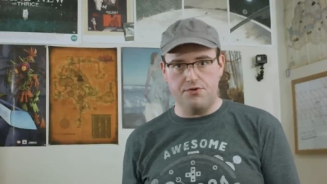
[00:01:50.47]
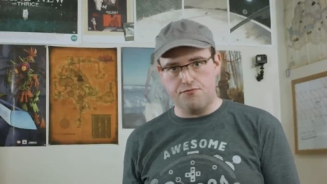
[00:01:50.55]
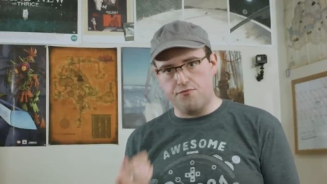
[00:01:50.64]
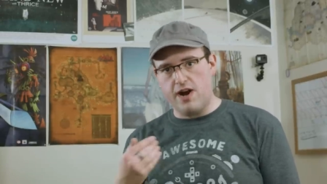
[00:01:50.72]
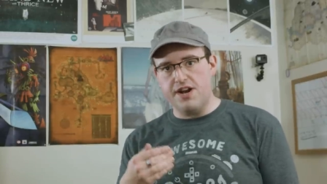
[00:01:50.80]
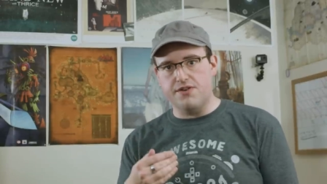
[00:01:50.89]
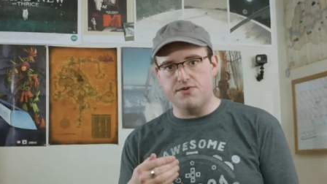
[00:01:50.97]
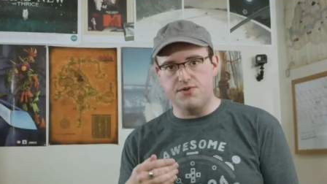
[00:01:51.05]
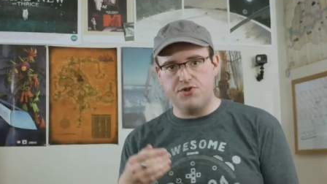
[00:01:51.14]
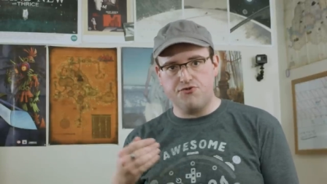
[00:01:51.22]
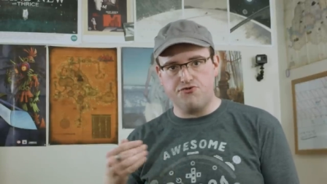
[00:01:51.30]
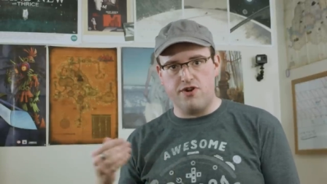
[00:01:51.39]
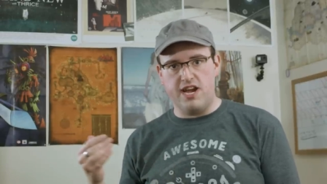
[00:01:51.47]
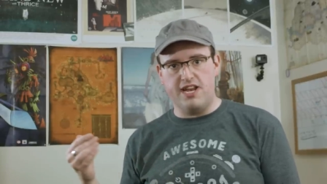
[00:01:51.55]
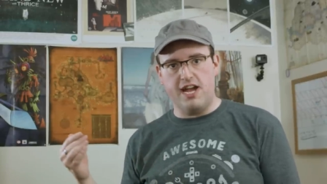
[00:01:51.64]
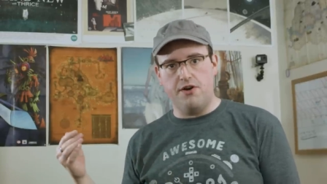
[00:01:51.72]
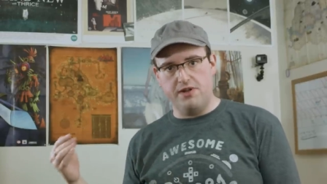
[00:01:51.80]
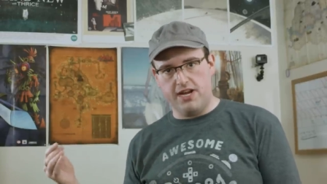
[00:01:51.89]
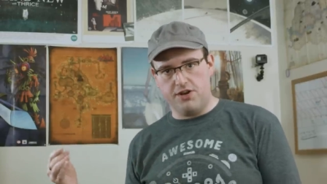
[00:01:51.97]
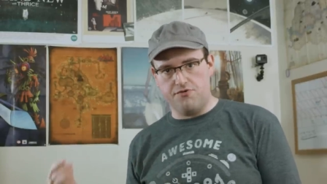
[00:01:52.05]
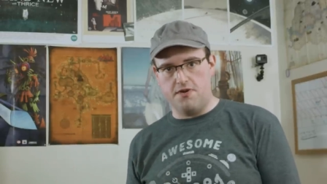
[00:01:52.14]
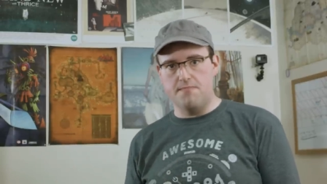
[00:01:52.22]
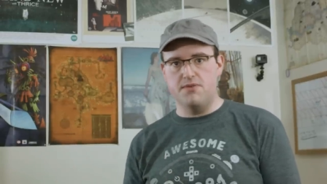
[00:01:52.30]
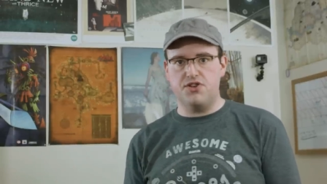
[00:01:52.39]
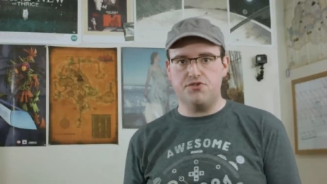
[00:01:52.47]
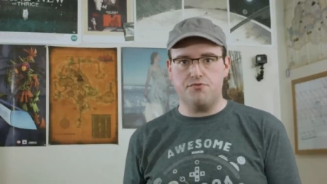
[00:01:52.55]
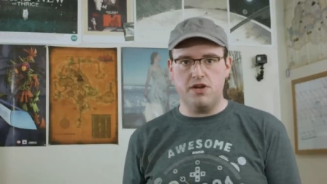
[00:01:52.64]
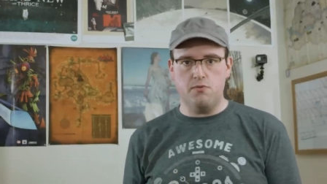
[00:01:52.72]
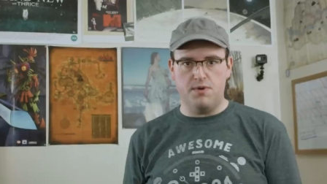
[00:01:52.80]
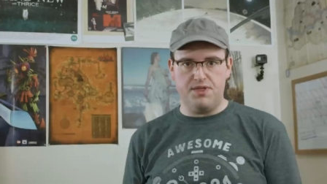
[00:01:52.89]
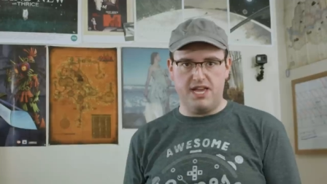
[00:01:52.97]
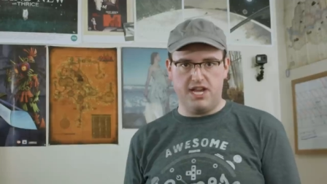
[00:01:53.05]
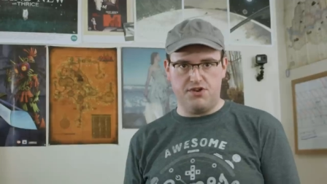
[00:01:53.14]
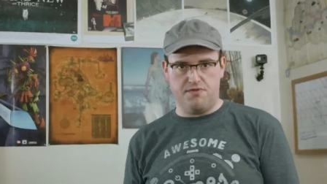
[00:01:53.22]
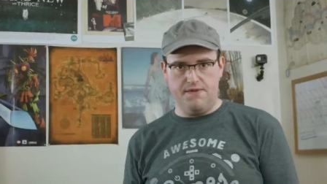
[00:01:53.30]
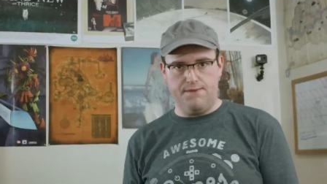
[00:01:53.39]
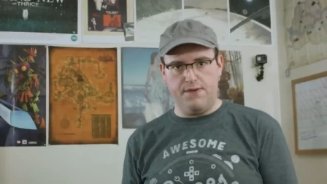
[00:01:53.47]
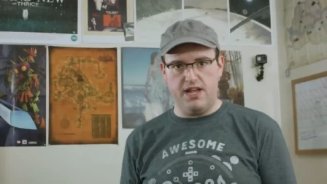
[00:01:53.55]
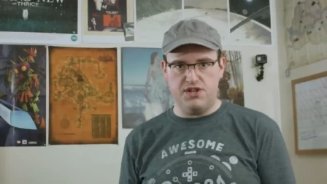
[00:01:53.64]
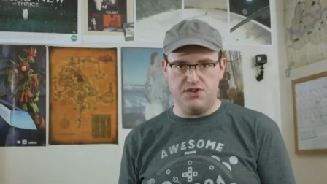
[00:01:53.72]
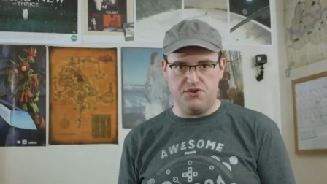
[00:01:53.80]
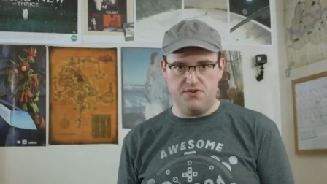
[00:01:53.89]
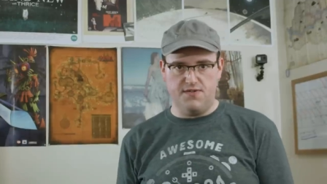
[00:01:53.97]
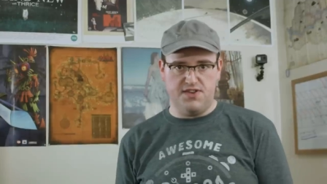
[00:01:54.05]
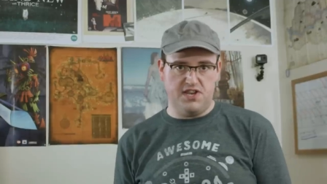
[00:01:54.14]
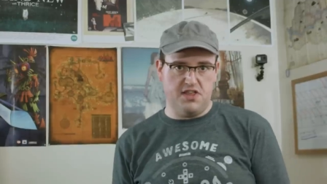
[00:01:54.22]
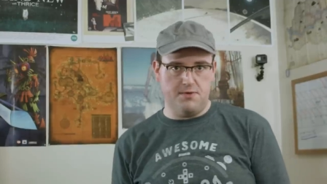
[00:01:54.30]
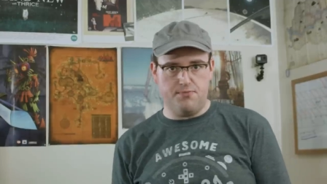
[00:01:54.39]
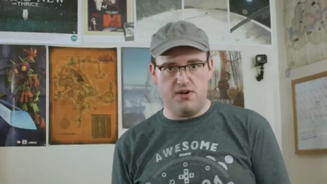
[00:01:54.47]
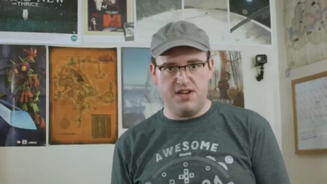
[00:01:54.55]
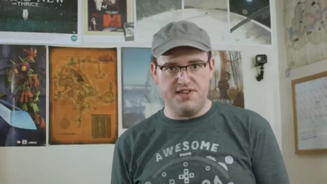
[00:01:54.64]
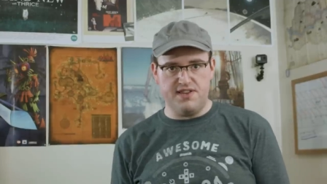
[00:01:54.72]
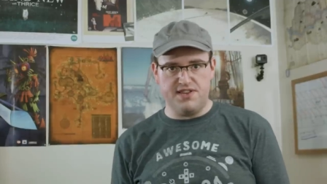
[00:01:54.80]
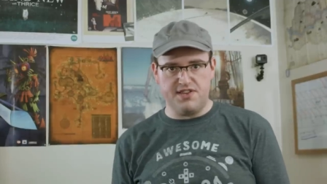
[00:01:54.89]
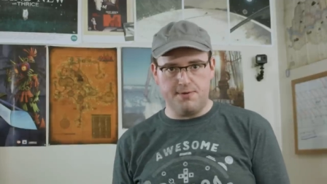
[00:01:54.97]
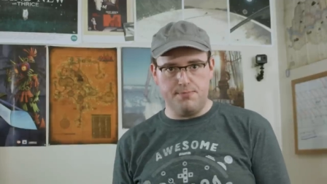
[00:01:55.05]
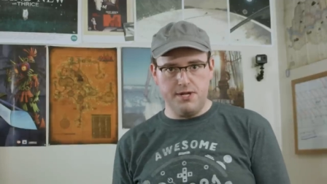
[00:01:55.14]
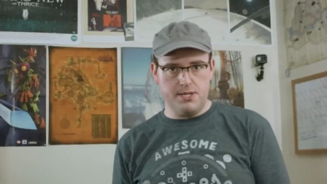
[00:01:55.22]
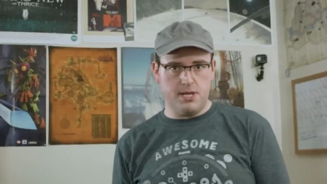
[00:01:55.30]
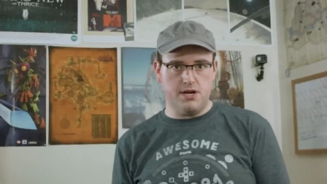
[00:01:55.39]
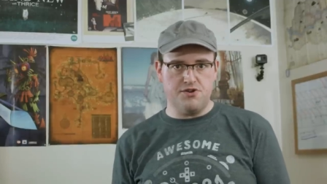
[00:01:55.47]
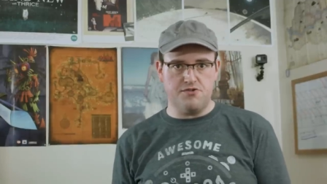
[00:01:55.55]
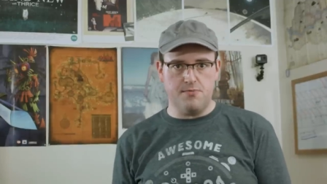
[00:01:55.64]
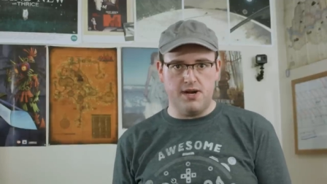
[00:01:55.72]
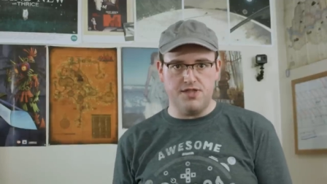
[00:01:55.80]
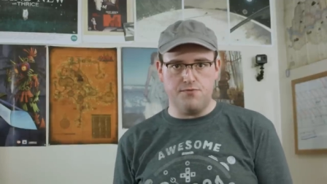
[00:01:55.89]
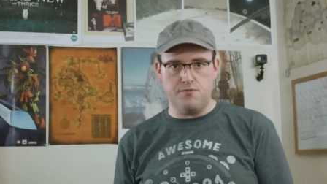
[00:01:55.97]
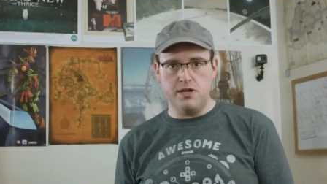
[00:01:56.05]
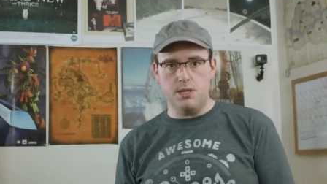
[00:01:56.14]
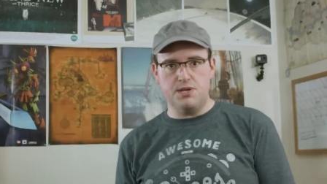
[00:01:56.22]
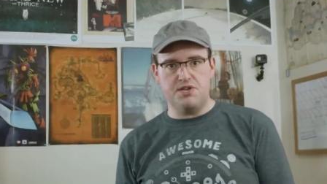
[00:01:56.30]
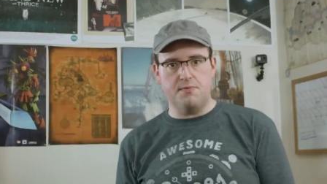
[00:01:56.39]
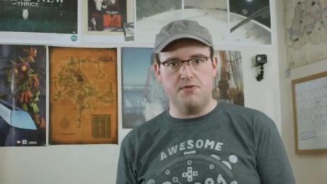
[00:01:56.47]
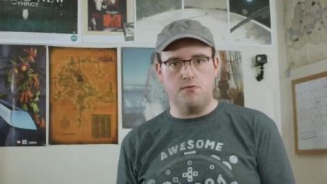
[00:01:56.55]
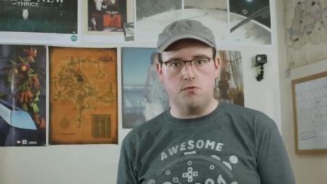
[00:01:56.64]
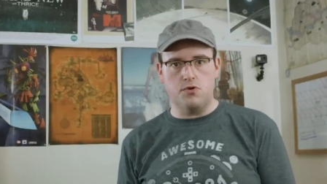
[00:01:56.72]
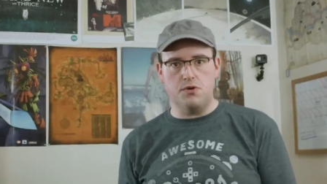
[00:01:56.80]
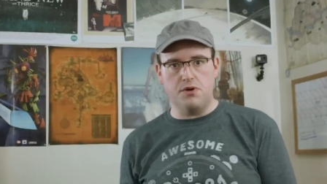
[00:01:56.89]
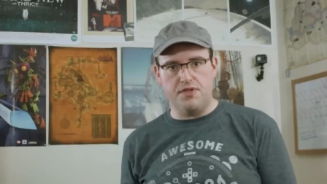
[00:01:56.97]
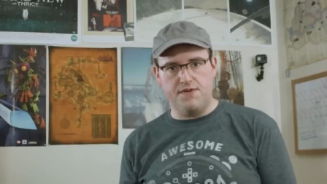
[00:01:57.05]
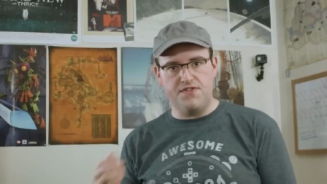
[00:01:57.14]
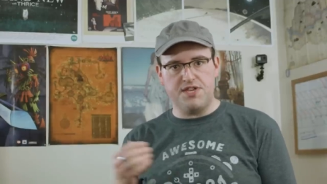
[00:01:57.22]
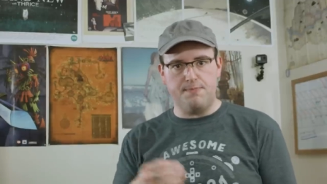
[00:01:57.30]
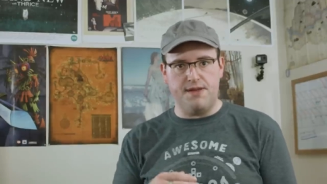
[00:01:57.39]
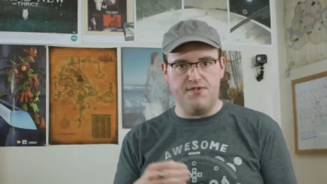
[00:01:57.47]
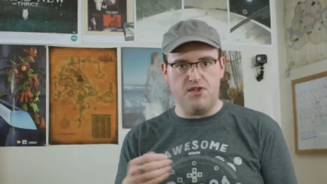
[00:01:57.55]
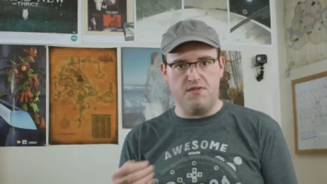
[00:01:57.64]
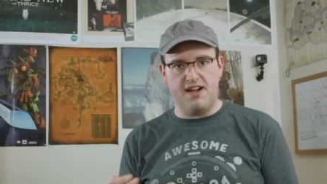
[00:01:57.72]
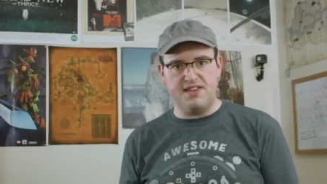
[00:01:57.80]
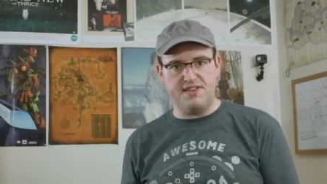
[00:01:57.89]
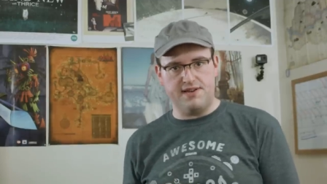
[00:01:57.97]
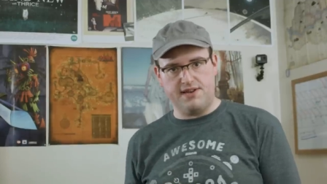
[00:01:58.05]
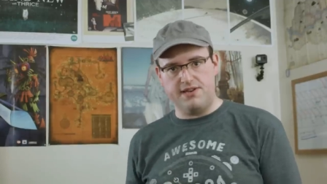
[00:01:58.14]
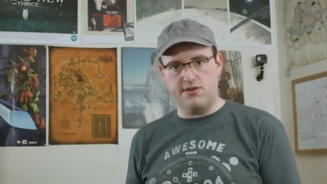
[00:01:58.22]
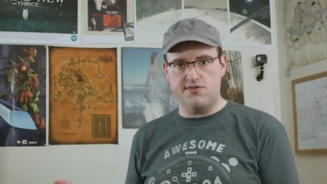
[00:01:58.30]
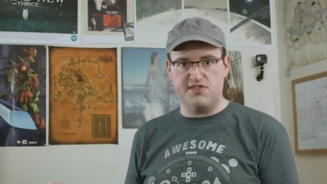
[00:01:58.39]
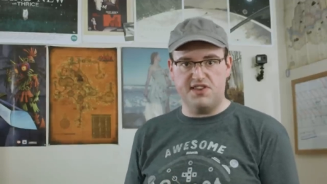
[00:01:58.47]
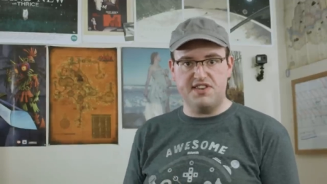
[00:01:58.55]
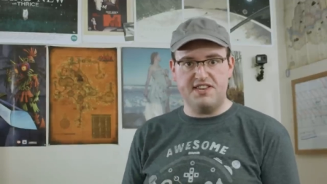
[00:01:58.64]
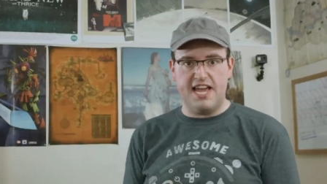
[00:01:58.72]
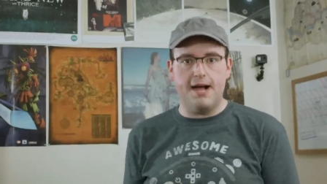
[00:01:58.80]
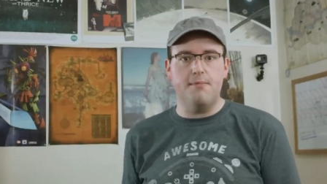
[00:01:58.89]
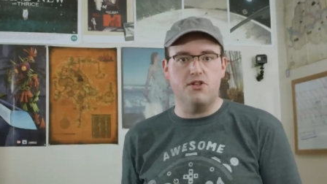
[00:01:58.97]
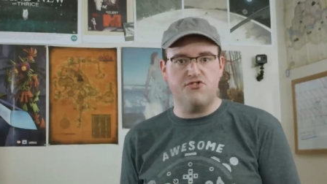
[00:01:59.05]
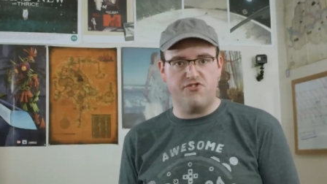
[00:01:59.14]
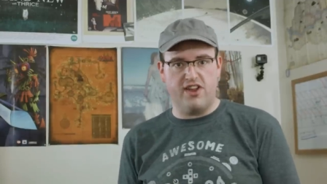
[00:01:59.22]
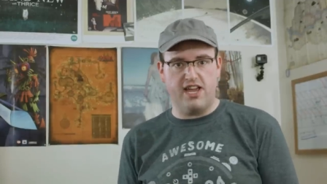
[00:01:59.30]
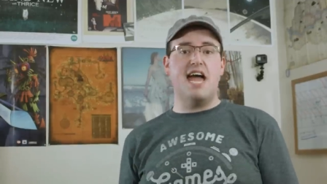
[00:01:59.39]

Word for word: The writers trade out ignorant misery with ignorant fan service, and in the process completely undermine the realism of the world they've spent the last six years establishing.